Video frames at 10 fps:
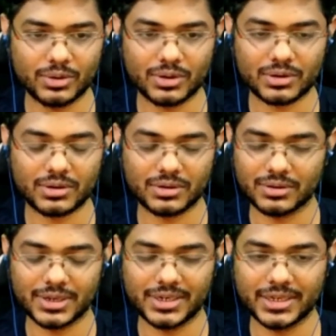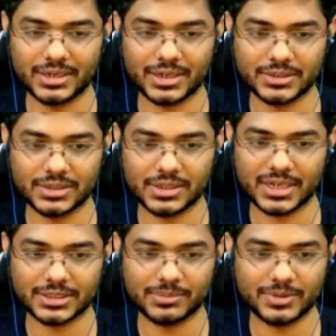not letting Nigel
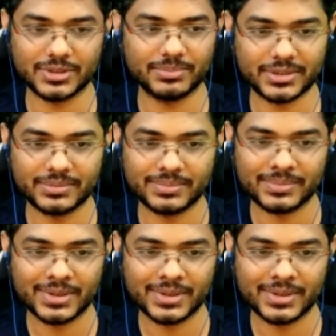catch up with me.